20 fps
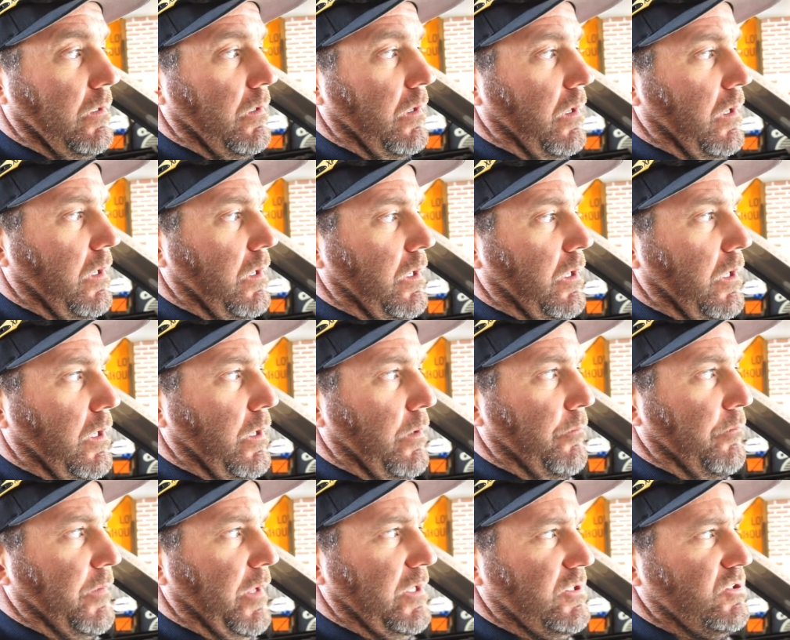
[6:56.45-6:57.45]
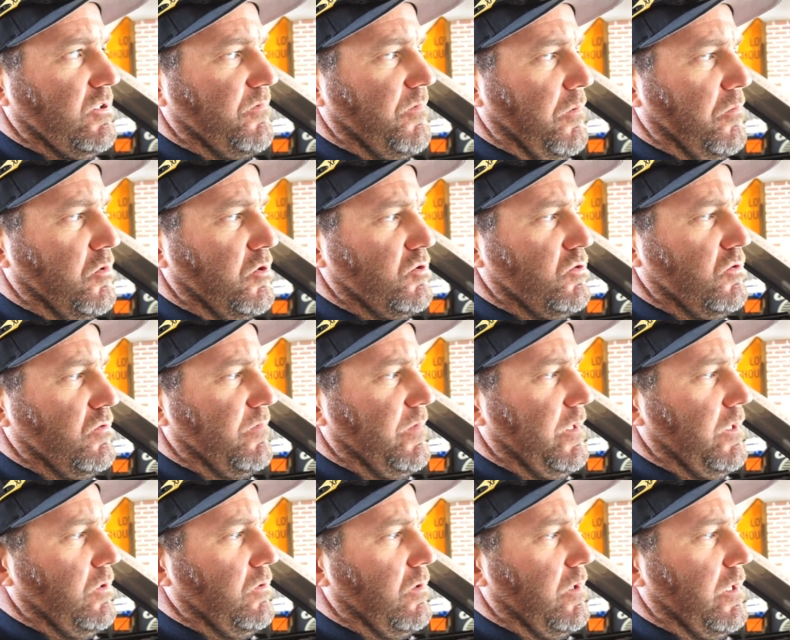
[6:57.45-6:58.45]
I'm um, not sure if I'm going to do a
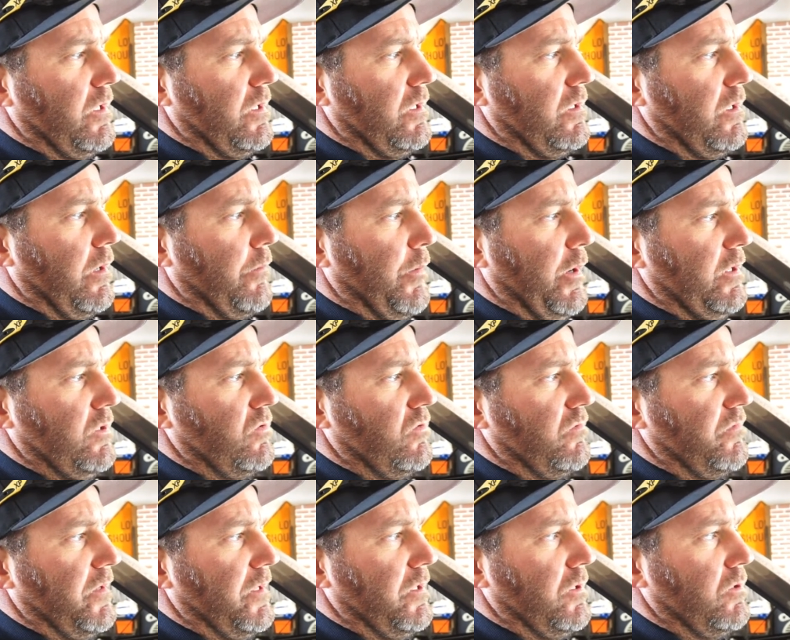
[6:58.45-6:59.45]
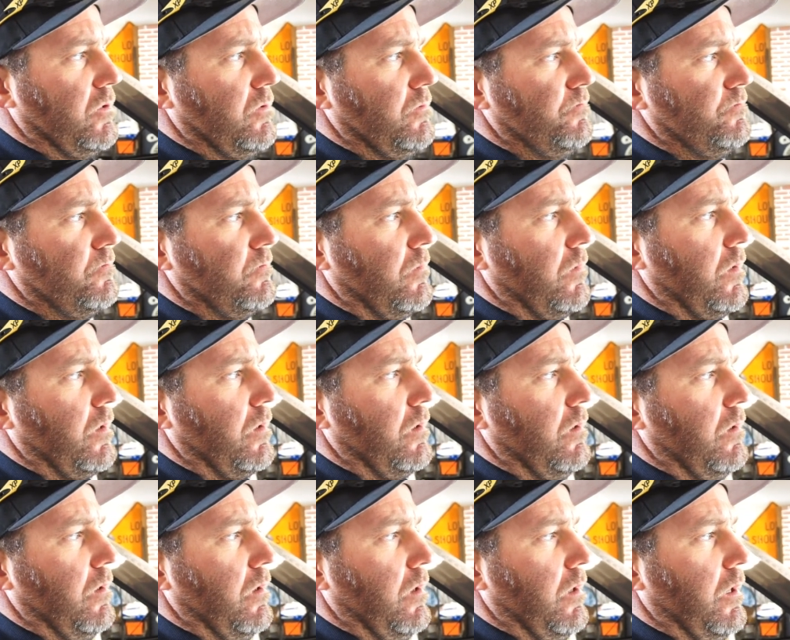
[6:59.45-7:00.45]
video on it. I might do a video.
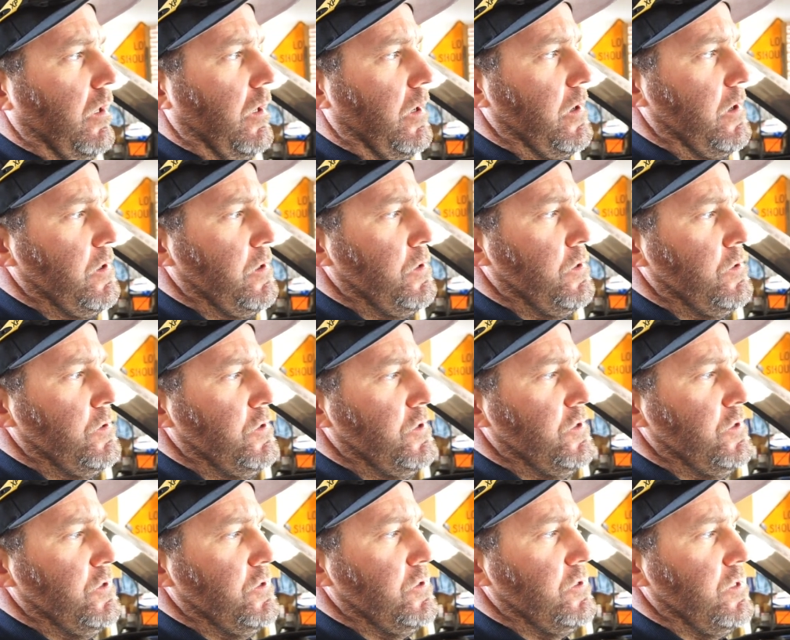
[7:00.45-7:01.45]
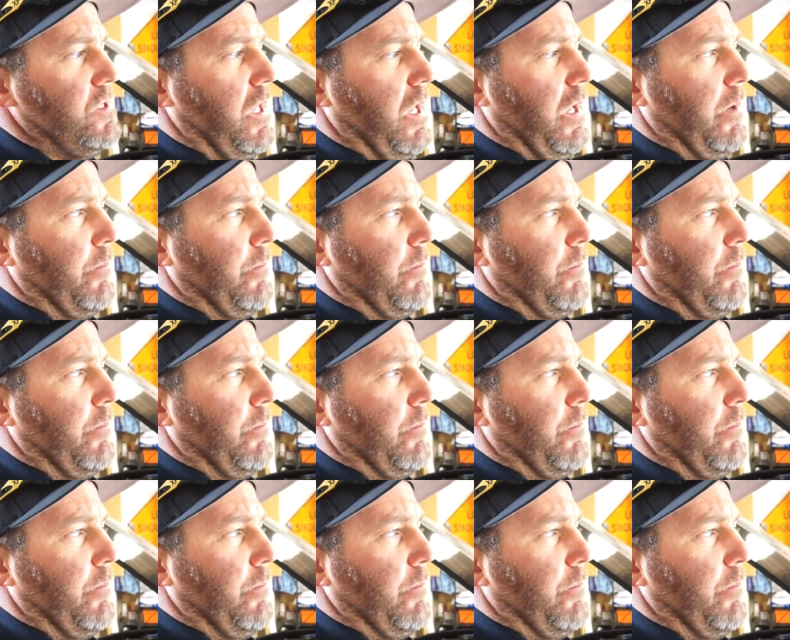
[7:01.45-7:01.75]
Uh, I